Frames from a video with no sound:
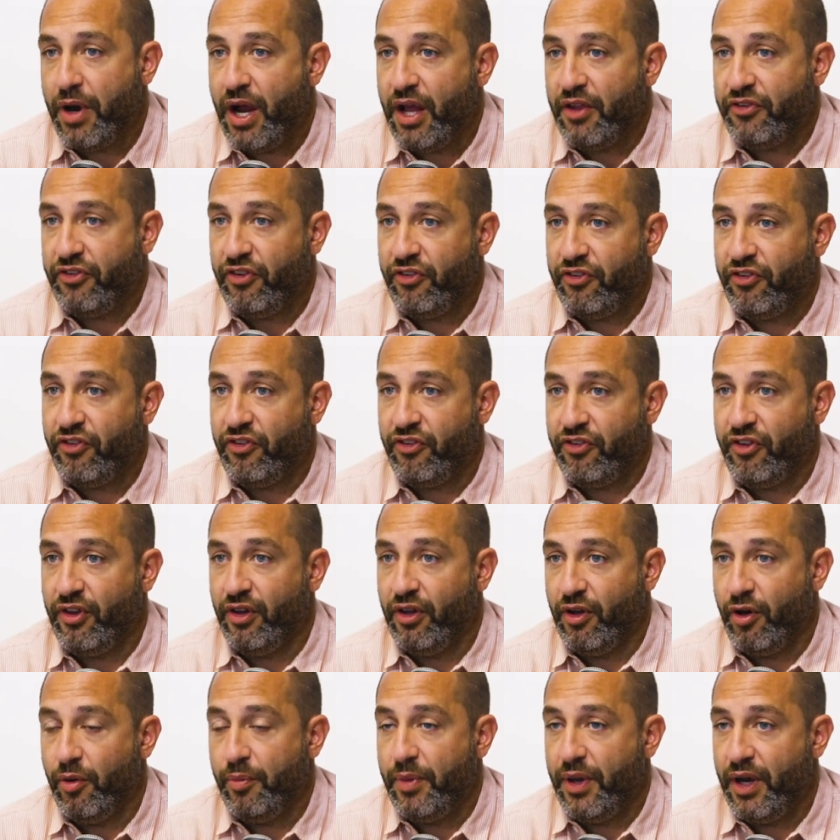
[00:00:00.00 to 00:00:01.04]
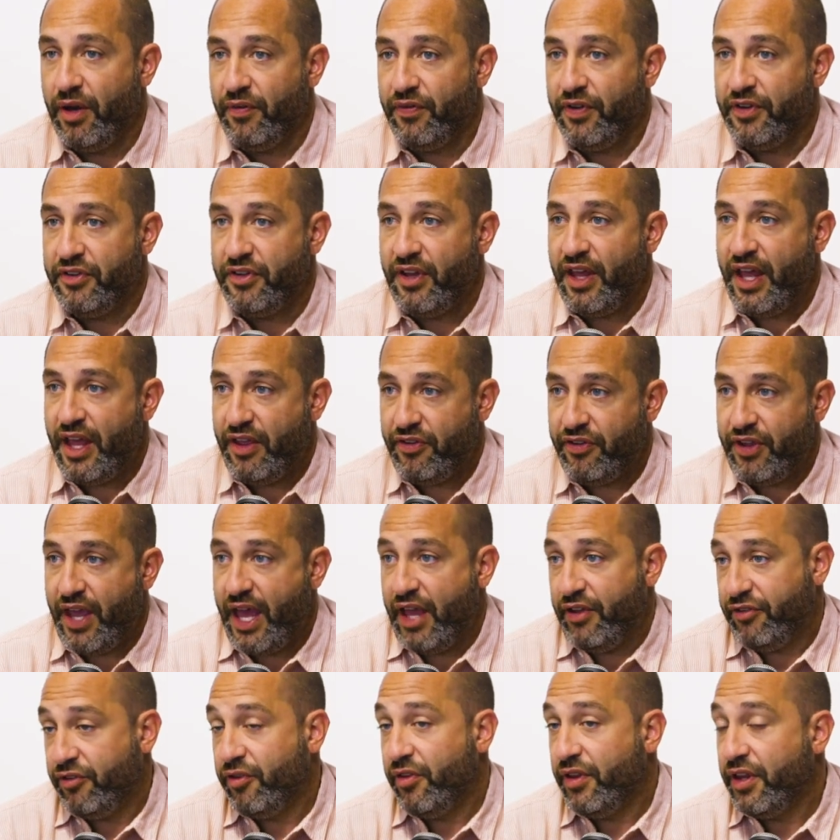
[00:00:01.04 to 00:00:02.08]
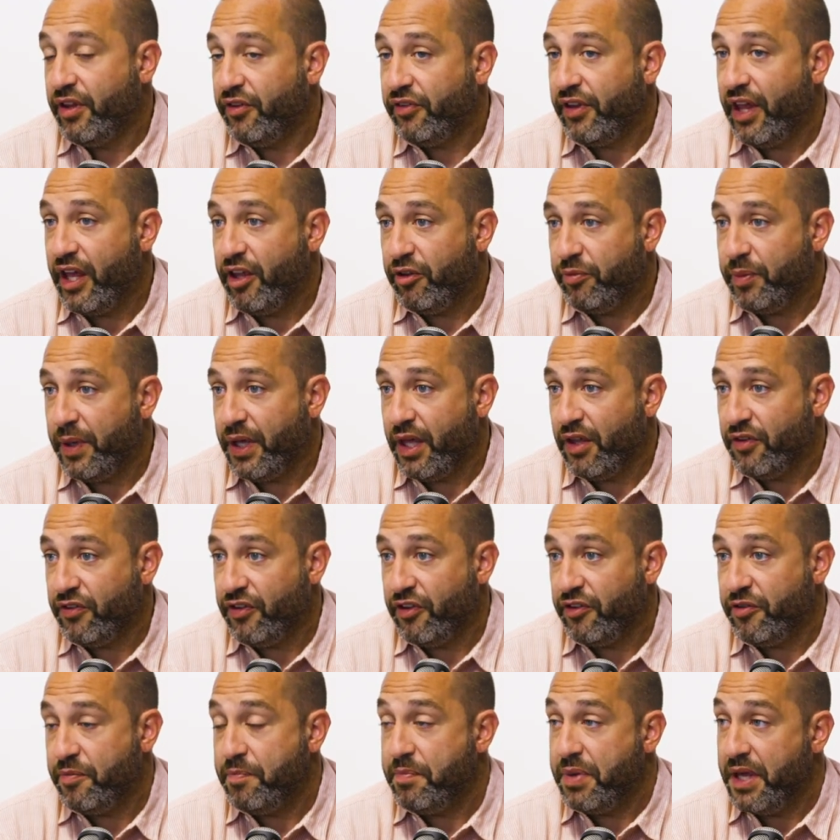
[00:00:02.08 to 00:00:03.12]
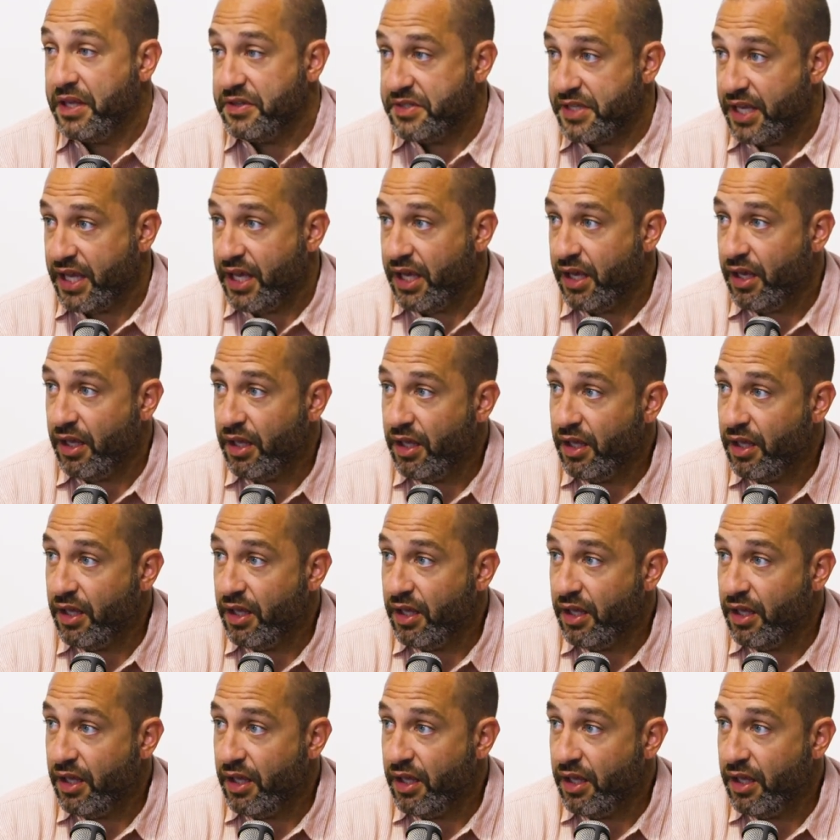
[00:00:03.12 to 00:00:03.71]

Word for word: process is a little bit of a disaster these days because it's busy.